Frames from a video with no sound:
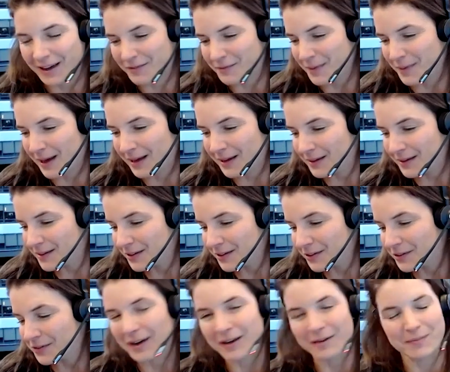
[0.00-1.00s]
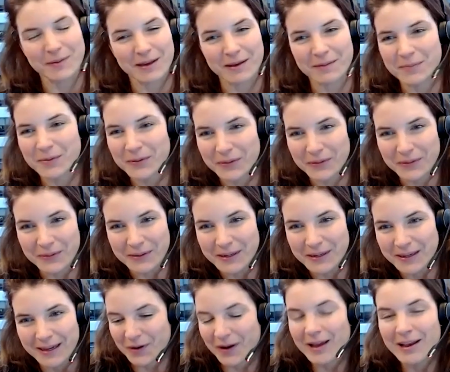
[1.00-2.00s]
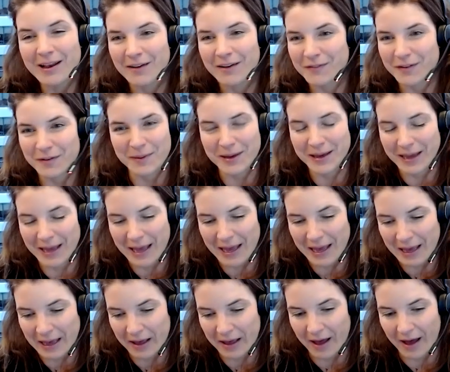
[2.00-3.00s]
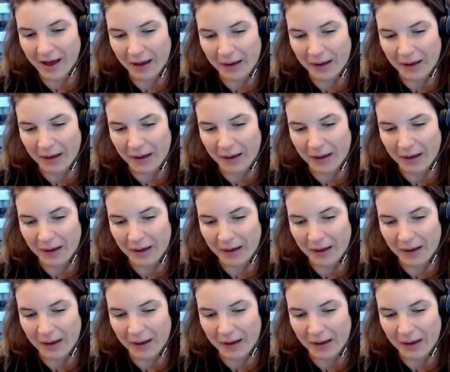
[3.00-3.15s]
I've met great people. So I love it being here.